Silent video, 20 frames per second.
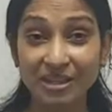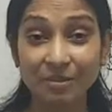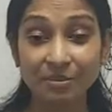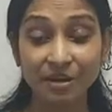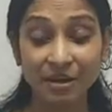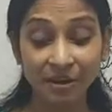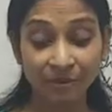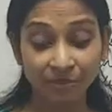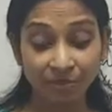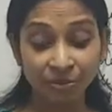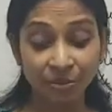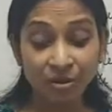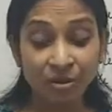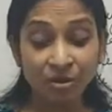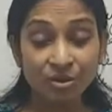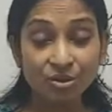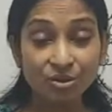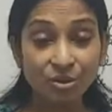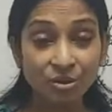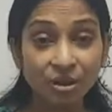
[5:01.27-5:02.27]
Am I?
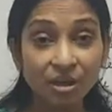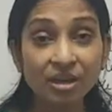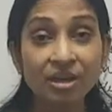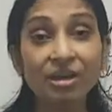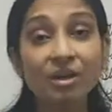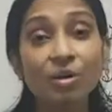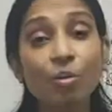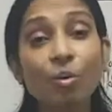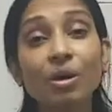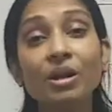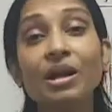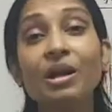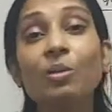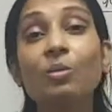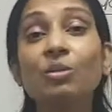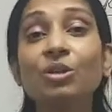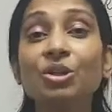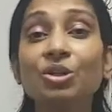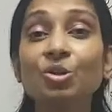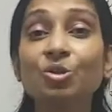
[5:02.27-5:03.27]
So here what I
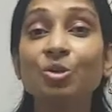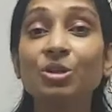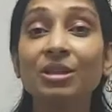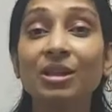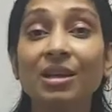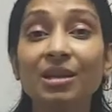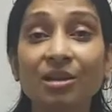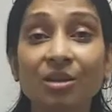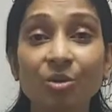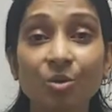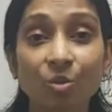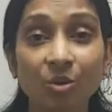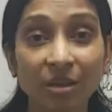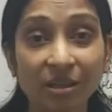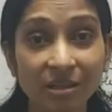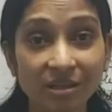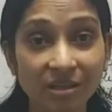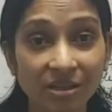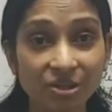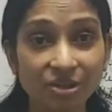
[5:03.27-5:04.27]
wish to tell you
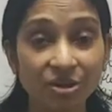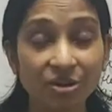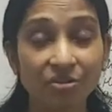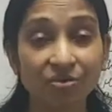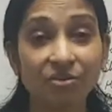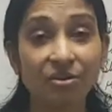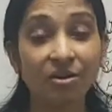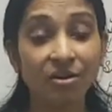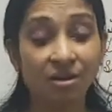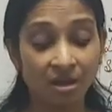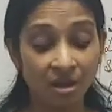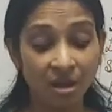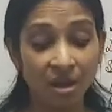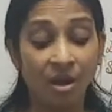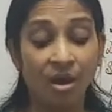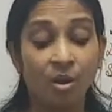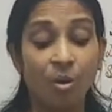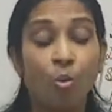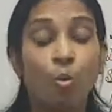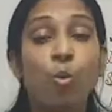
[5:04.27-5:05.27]
is, children,
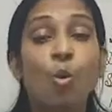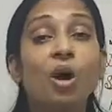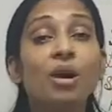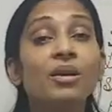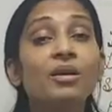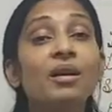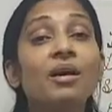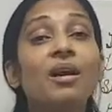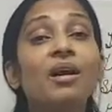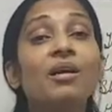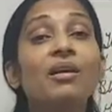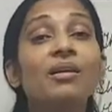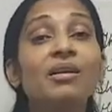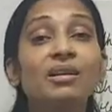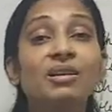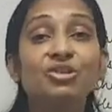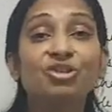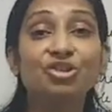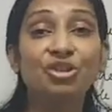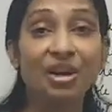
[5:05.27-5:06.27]
what are
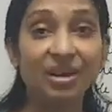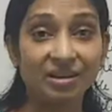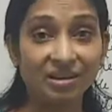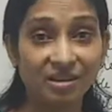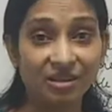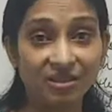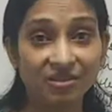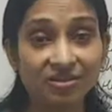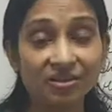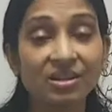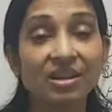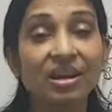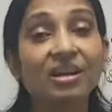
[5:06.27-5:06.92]
adjectives?